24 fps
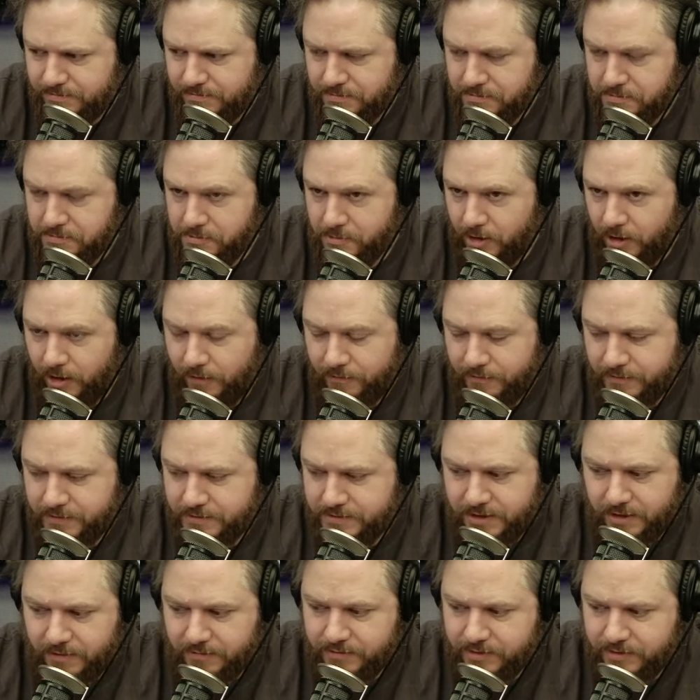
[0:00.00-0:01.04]
off
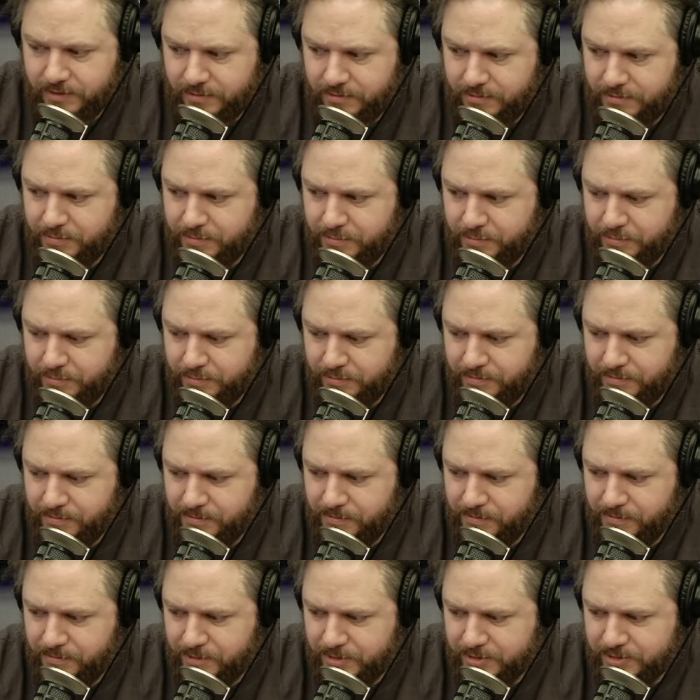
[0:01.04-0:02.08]
herself to
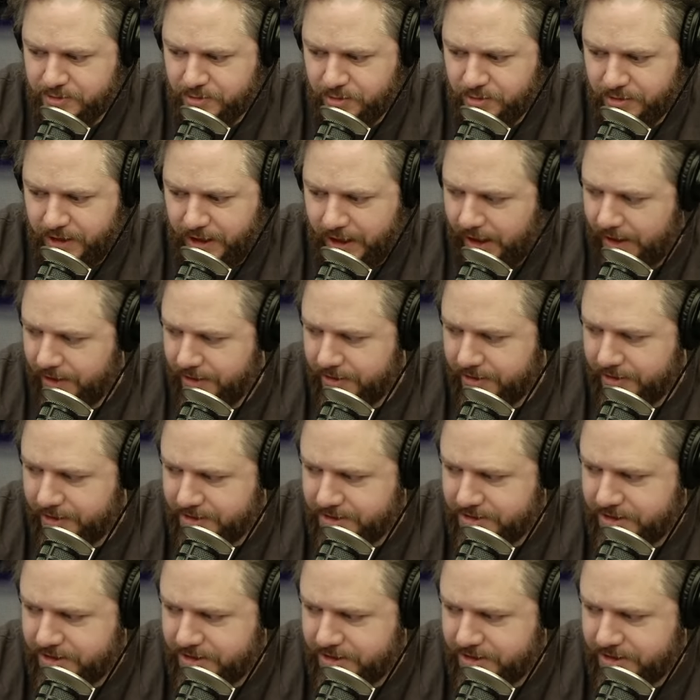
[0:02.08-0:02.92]
restore the honor, does she?